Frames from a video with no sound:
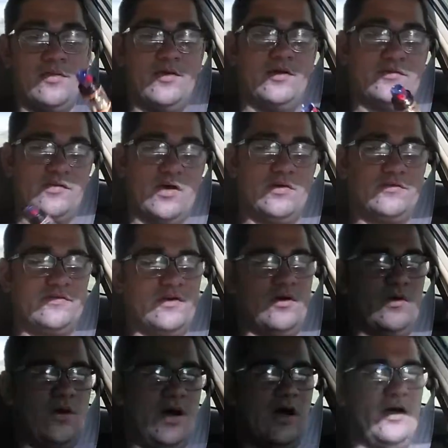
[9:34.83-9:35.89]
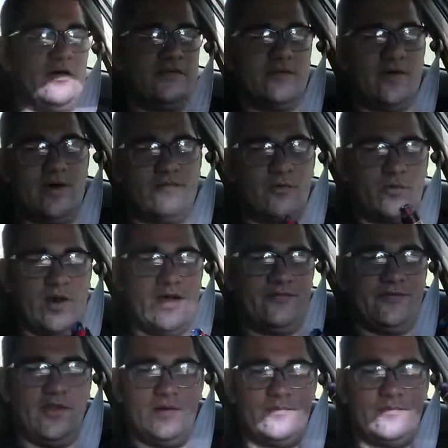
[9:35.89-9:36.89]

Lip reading: also have a raffle